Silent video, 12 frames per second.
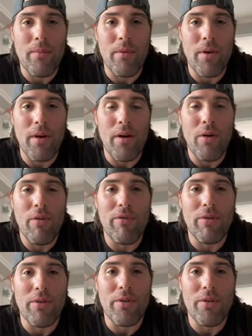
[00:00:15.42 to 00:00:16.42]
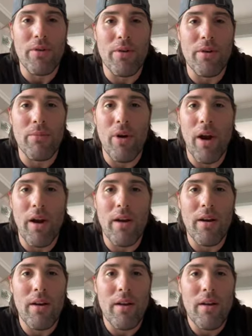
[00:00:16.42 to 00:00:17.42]
But uh, hopefully you're doing good, Bryant.
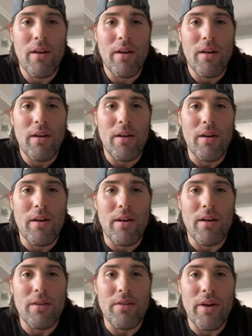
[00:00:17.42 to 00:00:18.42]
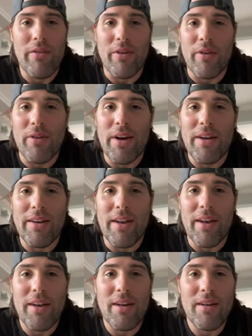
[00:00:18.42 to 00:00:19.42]
Uh, you're having a great
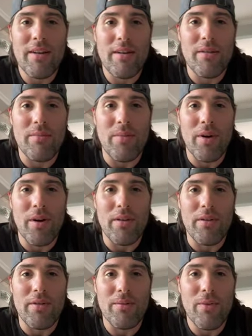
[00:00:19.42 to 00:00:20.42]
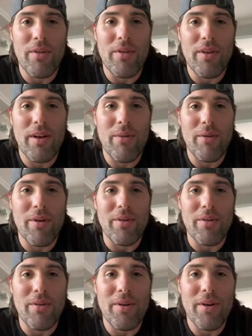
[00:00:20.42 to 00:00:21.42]
day. But there's one thing I want
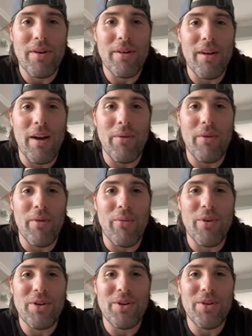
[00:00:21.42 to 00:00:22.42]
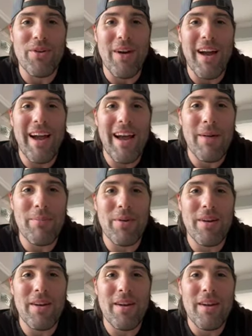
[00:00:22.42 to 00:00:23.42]
to do here. I want to wish you a
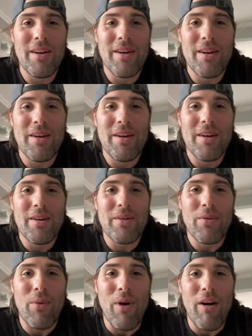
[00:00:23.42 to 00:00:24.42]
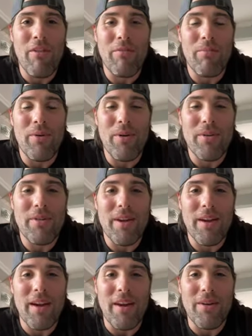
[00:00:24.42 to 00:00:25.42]
happy 12th
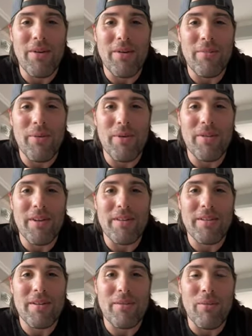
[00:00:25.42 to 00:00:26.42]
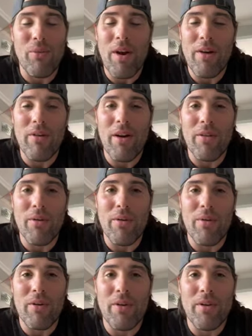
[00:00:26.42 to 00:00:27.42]
birthday. I know your birthday's right around the
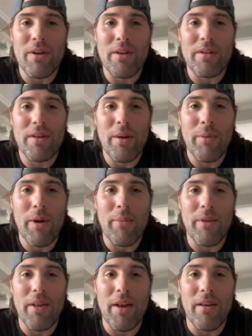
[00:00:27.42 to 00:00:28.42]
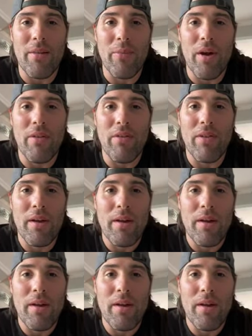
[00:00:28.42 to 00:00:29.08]
corner. It's coming up at the end of the month.